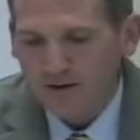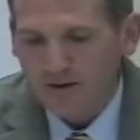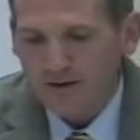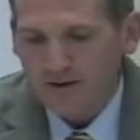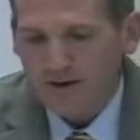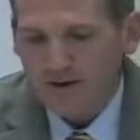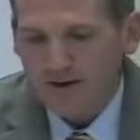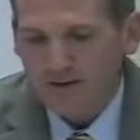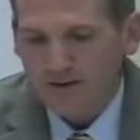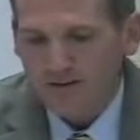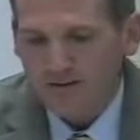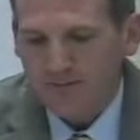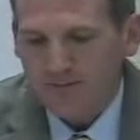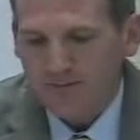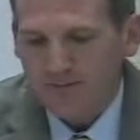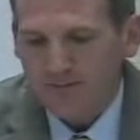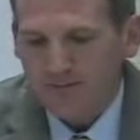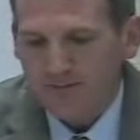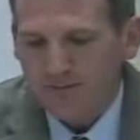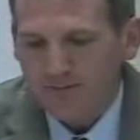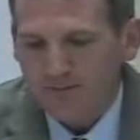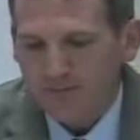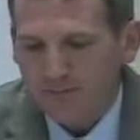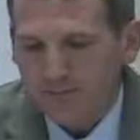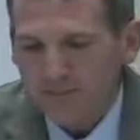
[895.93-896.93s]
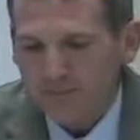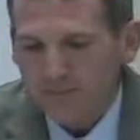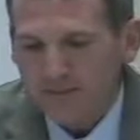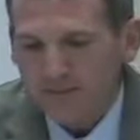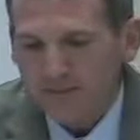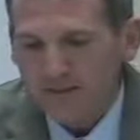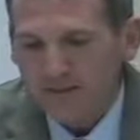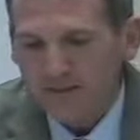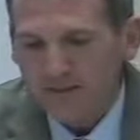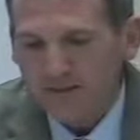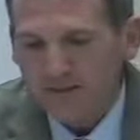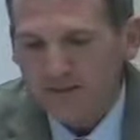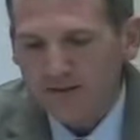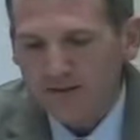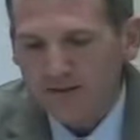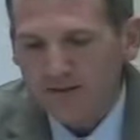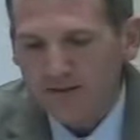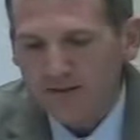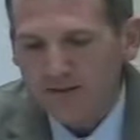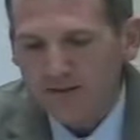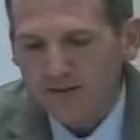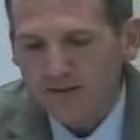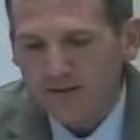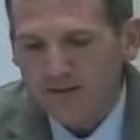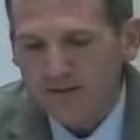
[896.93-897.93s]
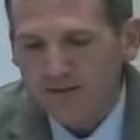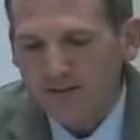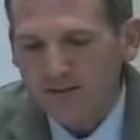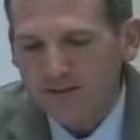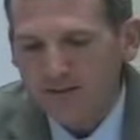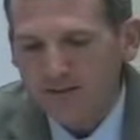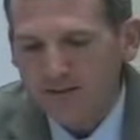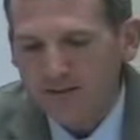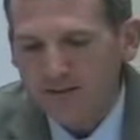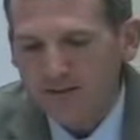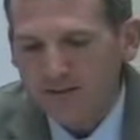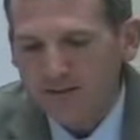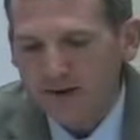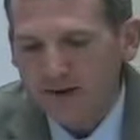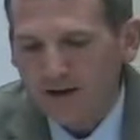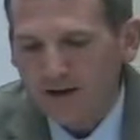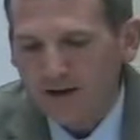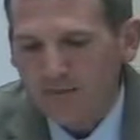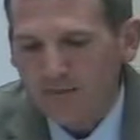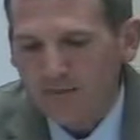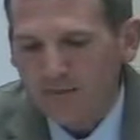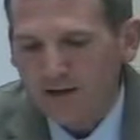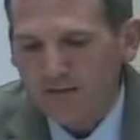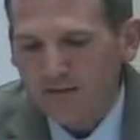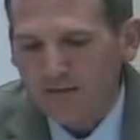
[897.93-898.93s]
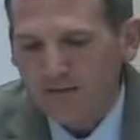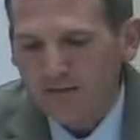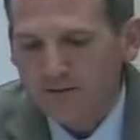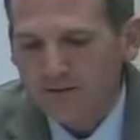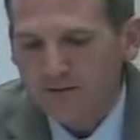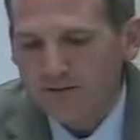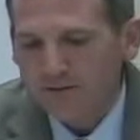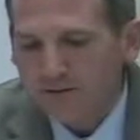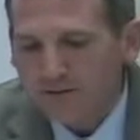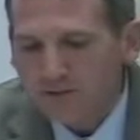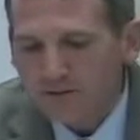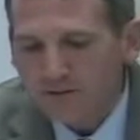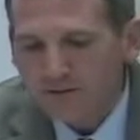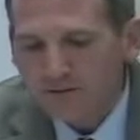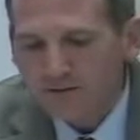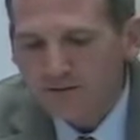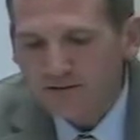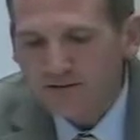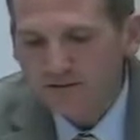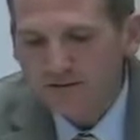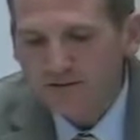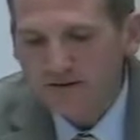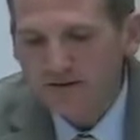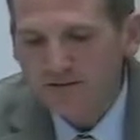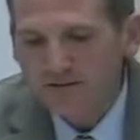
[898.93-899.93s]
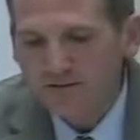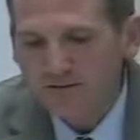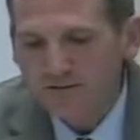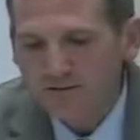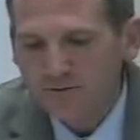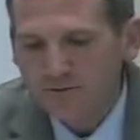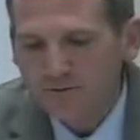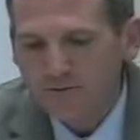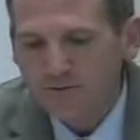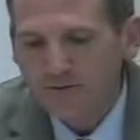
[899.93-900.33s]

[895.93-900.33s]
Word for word: Um, the occupational therapist at Jackson Street,